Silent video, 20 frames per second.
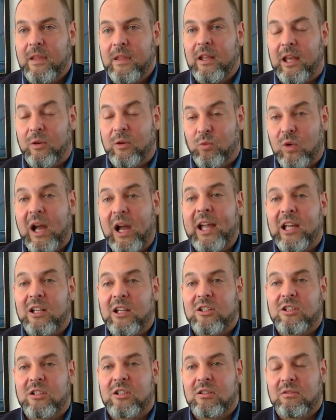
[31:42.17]
and
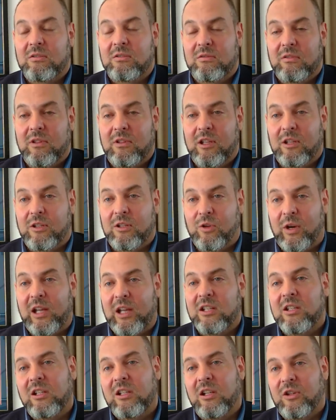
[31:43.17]
rights that are
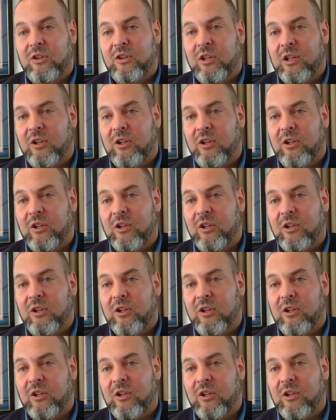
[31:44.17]
granted under